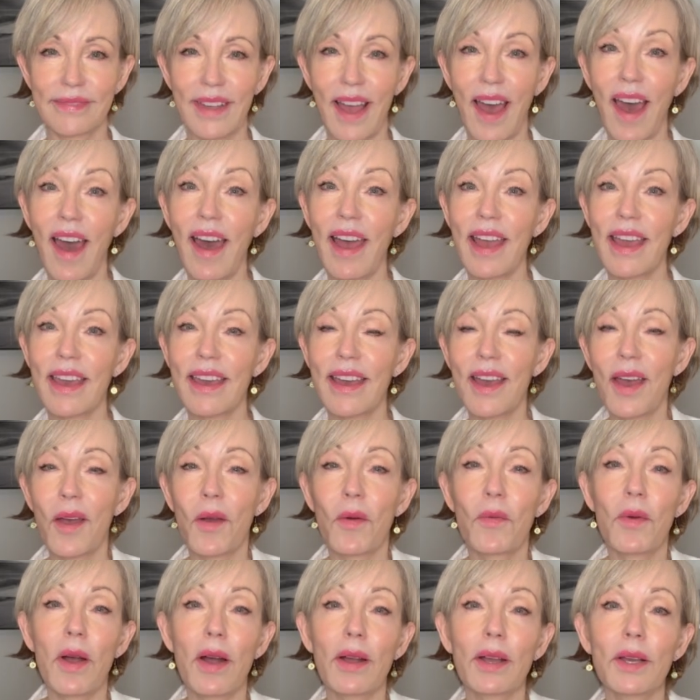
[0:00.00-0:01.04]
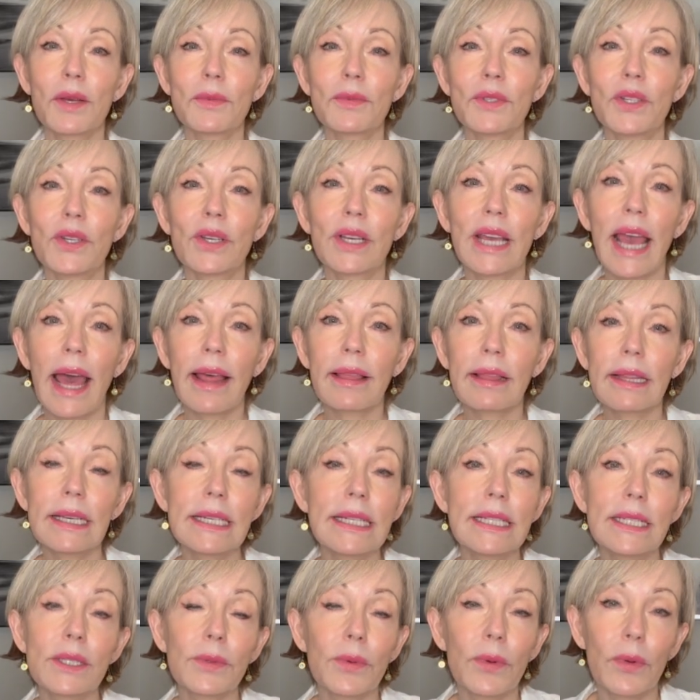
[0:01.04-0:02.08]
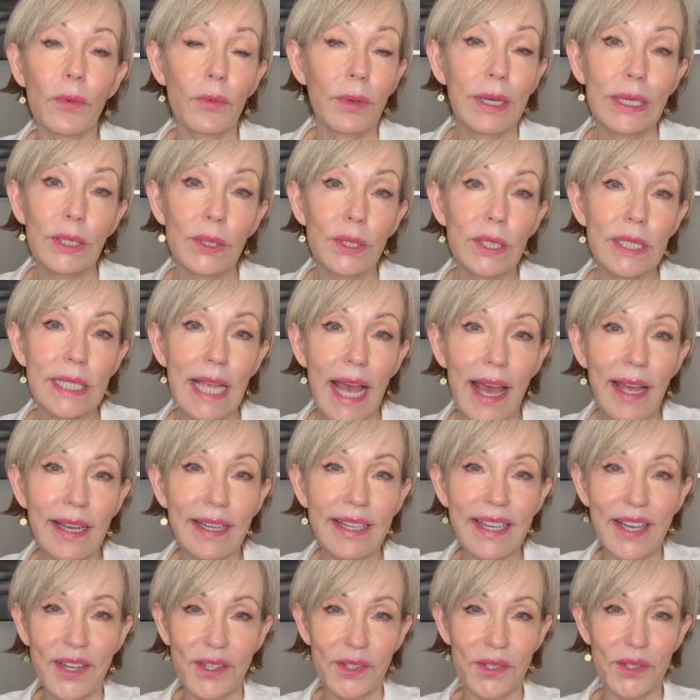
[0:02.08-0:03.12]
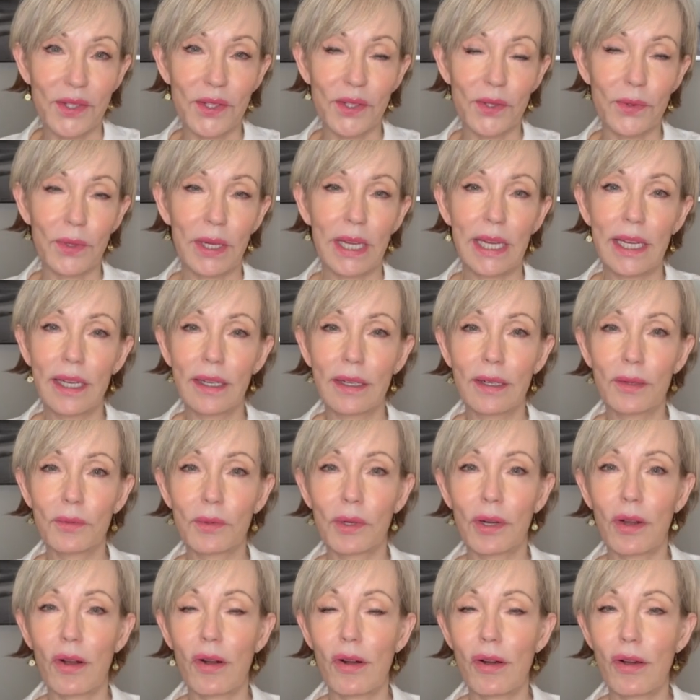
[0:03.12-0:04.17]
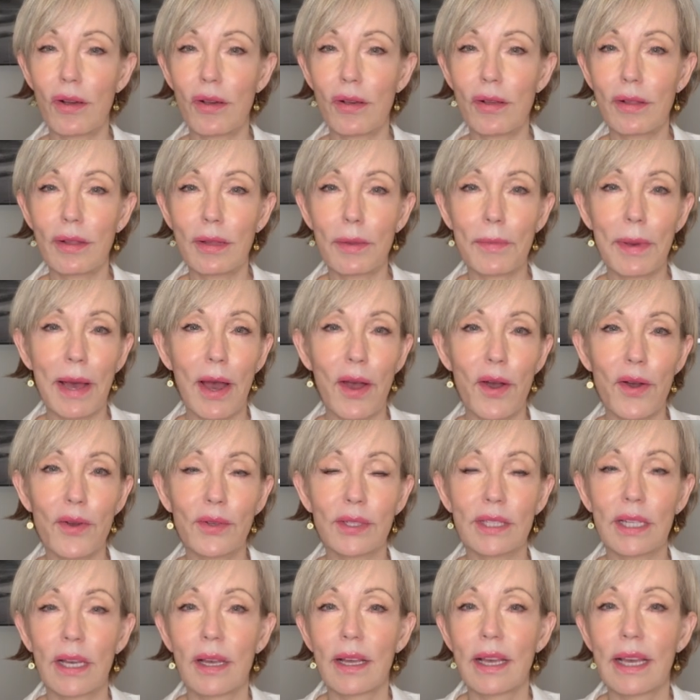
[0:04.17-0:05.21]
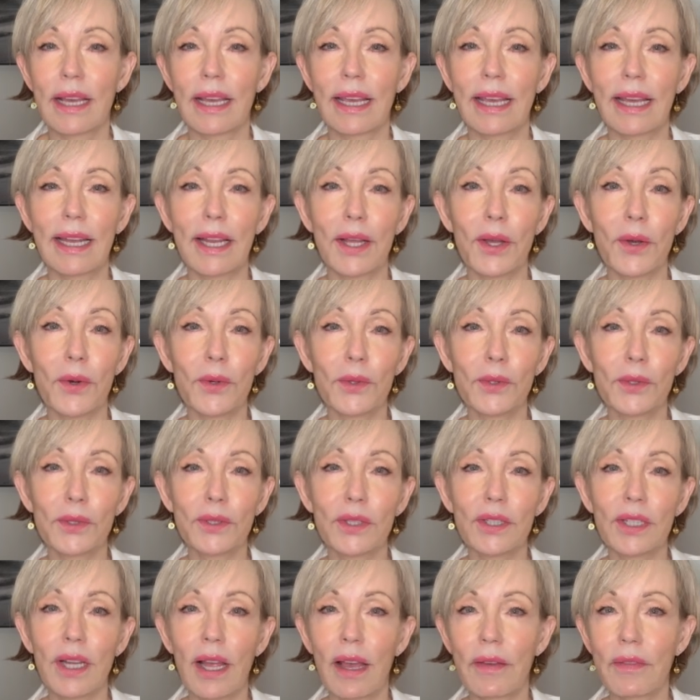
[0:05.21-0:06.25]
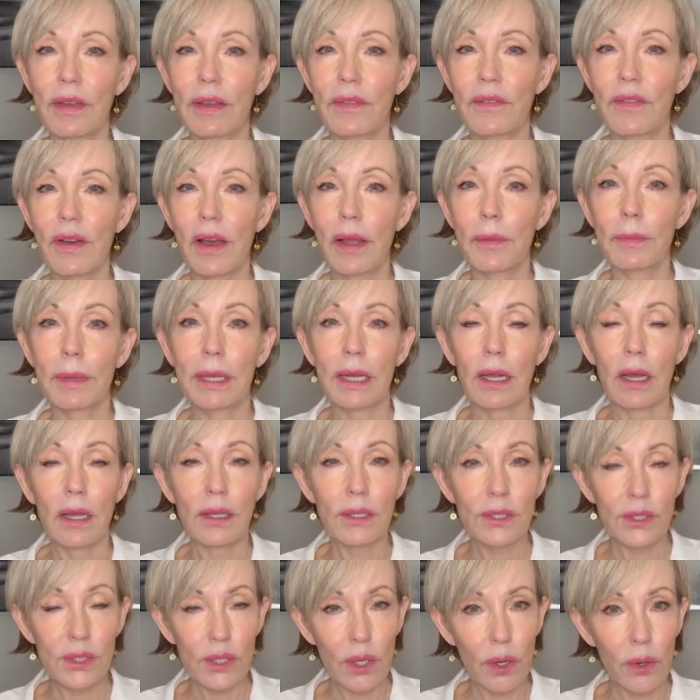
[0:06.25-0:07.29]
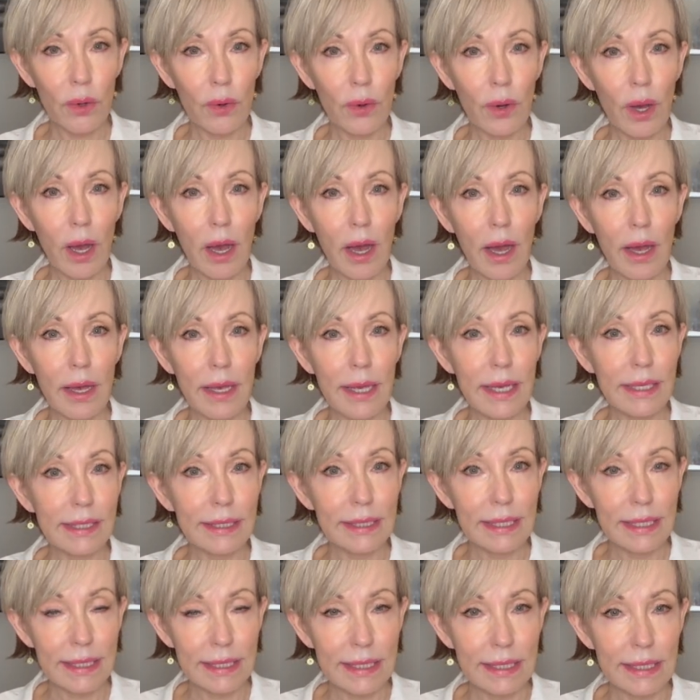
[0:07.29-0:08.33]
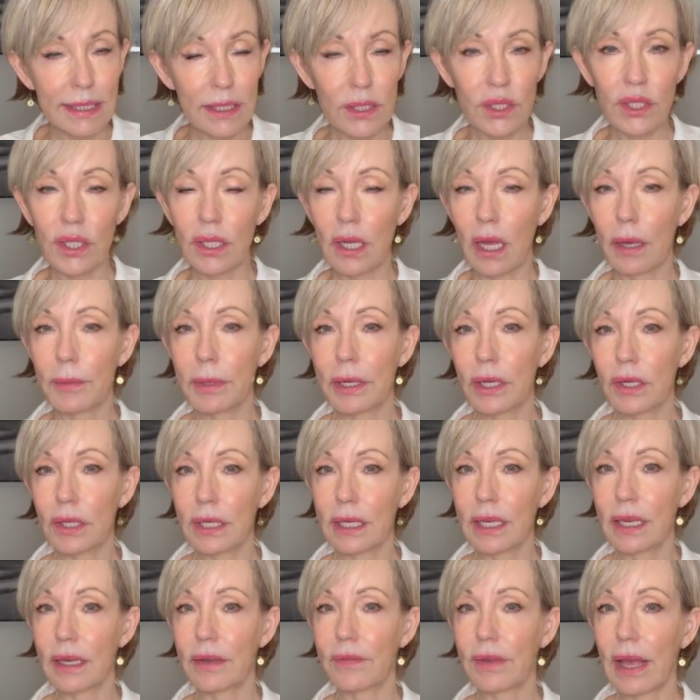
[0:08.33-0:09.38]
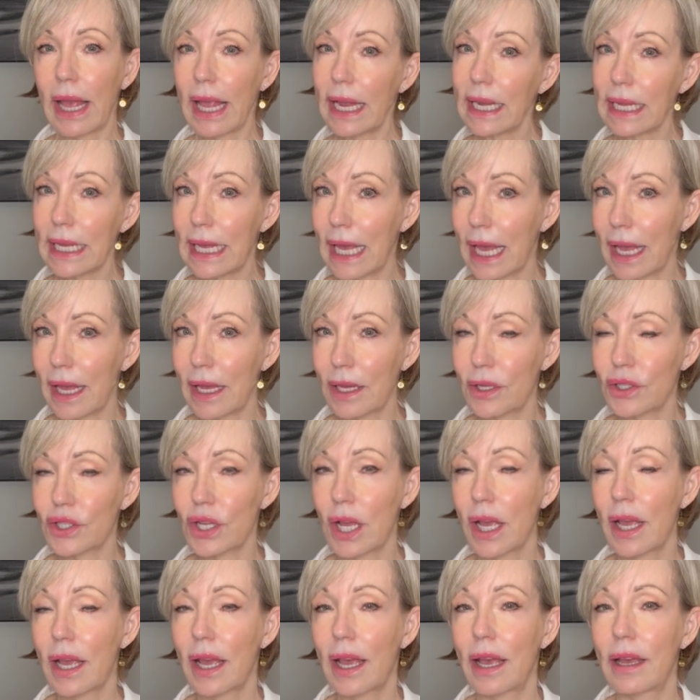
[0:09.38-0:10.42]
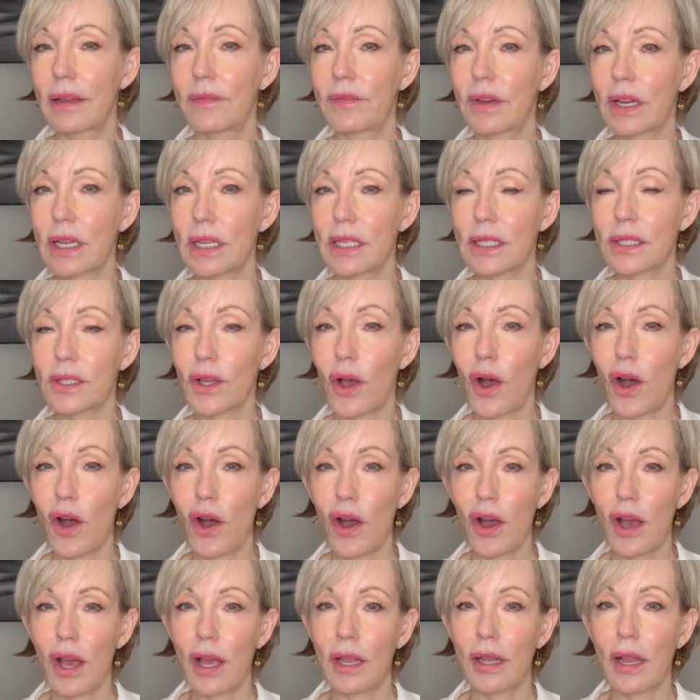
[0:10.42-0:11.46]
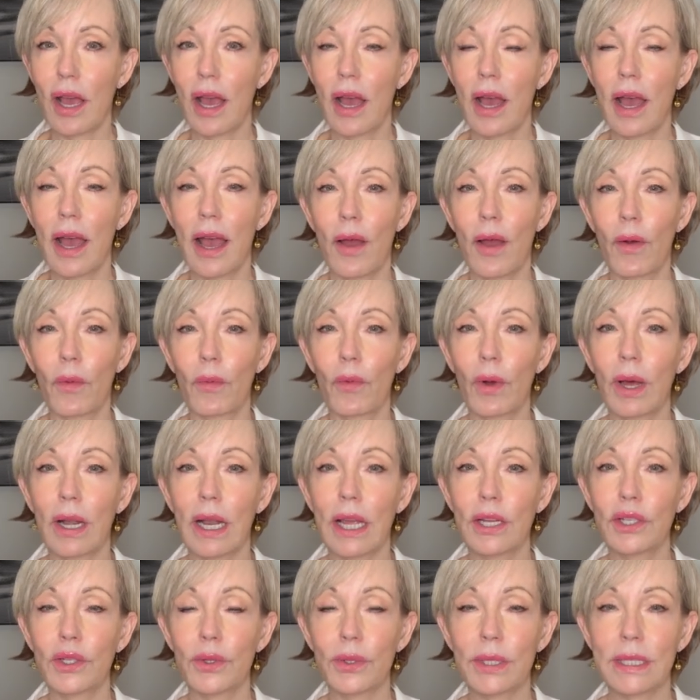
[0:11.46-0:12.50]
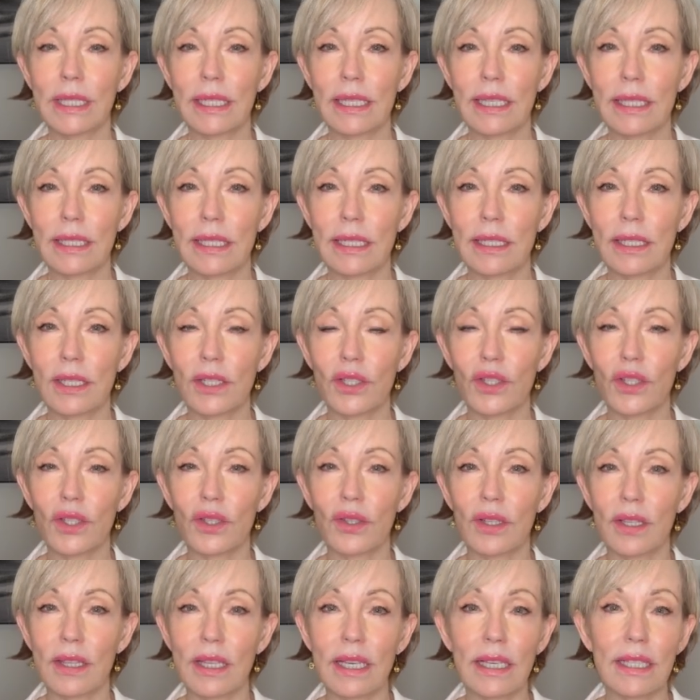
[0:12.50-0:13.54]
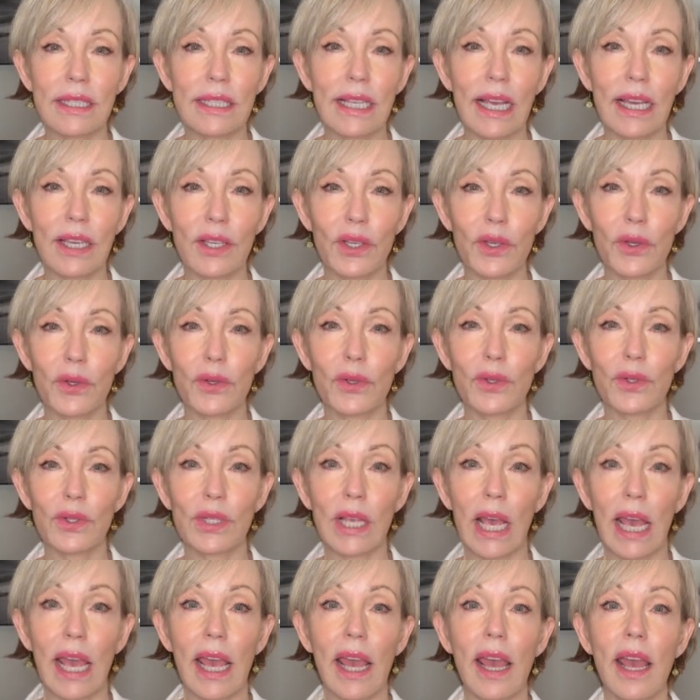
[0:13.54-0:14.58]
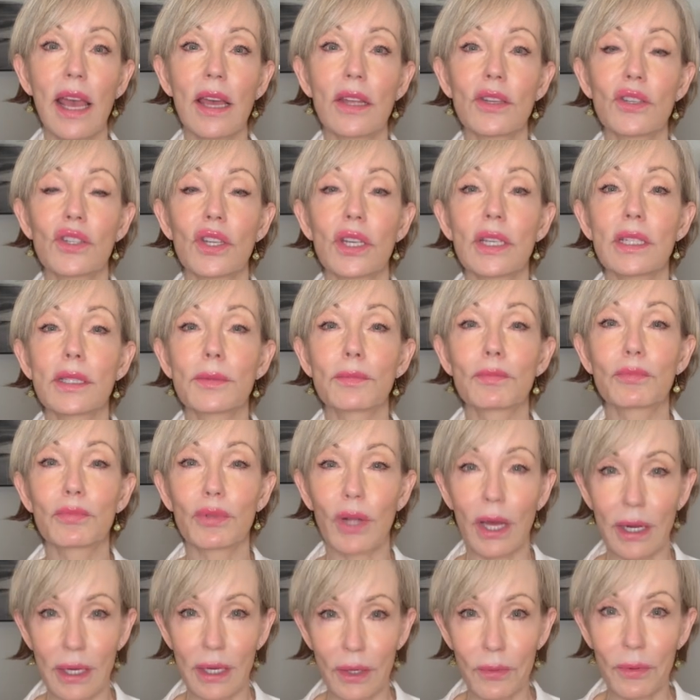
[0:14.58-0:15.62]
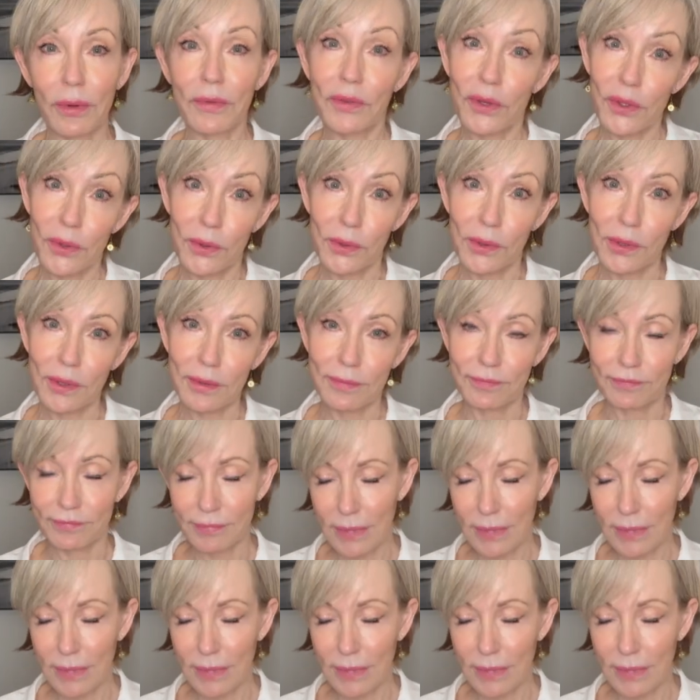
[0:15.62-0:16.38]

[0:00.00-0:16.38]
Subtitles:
Hi, welcome to Kathleen's Wrinkles and Giggles. We're all about getting older, having fun, but also as an esthetician, I'm here to give any age advice on what I do as an esthetician, the things I use, and just product reviews.